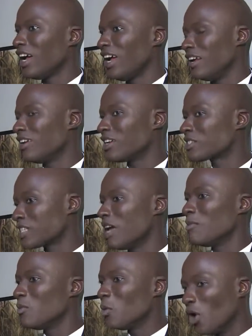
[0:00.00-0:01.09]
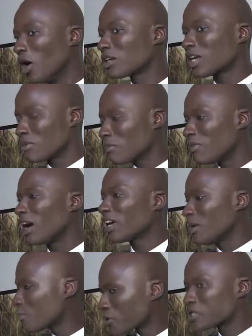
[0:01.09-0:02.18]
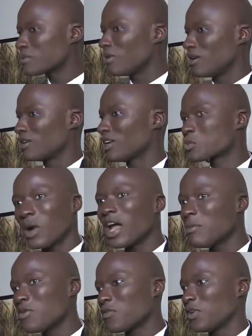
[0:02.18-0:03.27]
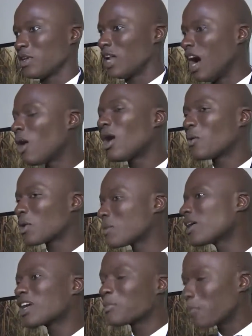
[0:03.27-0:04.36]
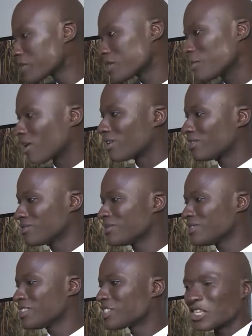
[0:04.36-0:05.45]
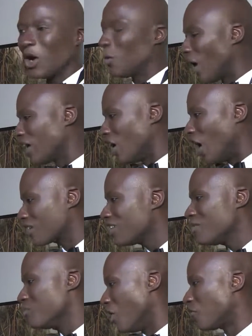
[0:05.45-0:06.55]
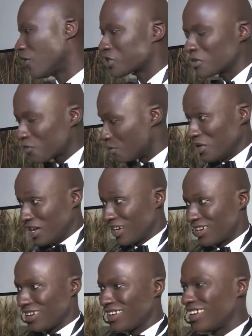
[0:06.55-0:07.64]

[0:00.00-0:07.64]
and the same word coming back impossible that's why i move here now i want to make it possible so why not more fashion for munich